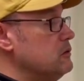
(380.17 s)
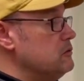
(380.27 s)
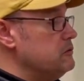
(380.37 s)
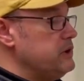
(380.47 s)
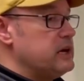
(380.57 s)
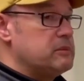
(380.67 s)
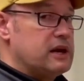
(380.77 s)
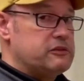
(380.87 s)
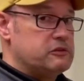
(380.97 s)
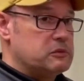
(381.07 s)
VA
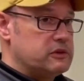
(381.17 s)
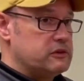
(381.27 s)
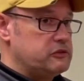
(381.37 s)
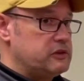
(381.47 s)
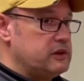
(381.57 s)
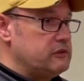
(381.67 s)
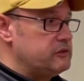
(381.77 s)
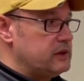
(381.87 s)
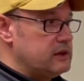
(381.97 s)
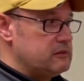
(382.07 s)
math is one of those
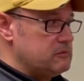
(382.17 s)
things that,